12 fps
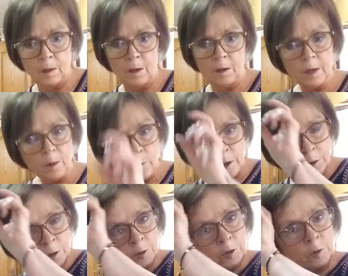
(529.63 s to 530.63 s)
Okay, while
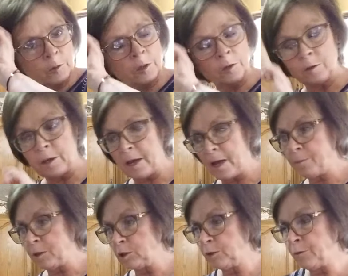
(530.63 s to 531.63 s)
you're doing your
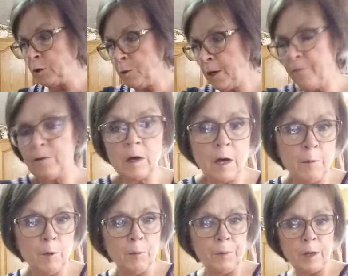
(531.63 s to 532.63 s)
cabbage, if you have a
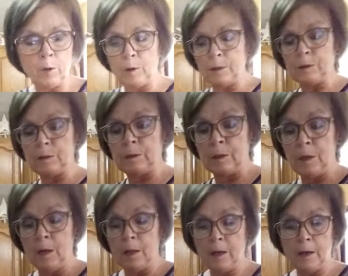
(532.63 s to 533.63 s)
couple big ones,
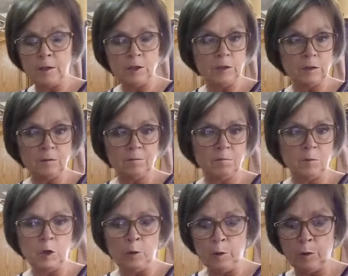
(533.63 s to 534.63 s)
just
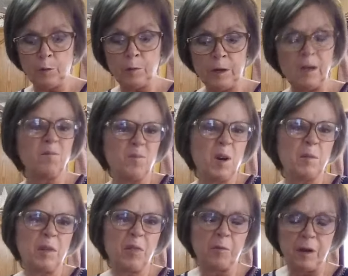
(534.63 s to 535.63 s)
2 or 3,
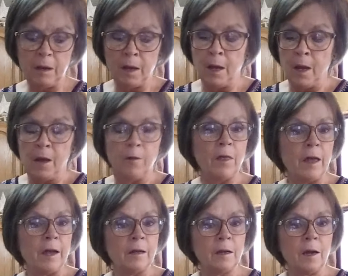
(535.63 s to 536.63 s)
probably 3,
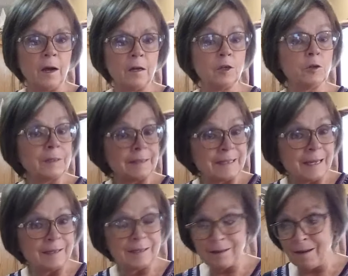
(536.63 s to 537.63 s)
that you can set
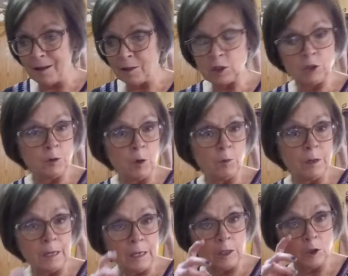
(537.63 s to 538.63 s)
aside that you don't
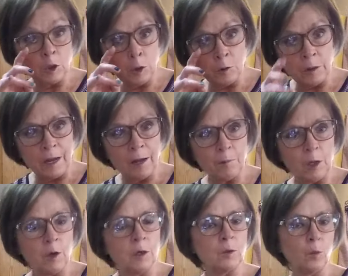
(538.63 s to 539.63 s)
need, do that,
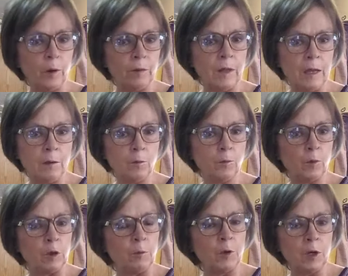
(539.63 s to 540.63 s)
because when
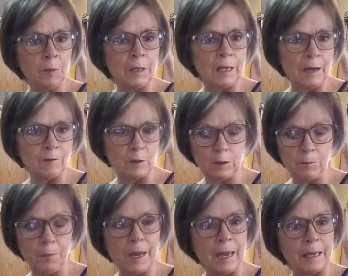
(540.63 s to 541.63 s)
you put them in the oven to
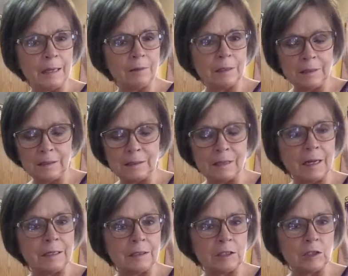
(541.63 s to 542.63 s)
bake, this is
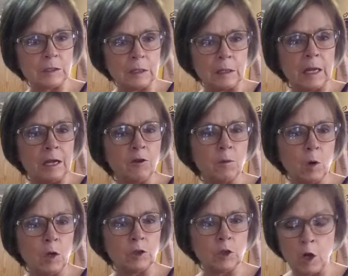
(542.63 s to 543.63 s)
nice just to lay them
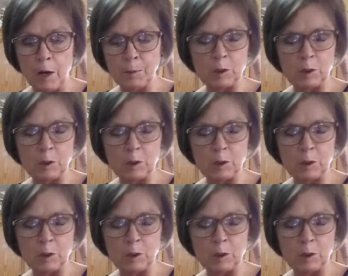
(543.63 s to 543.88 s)
on top.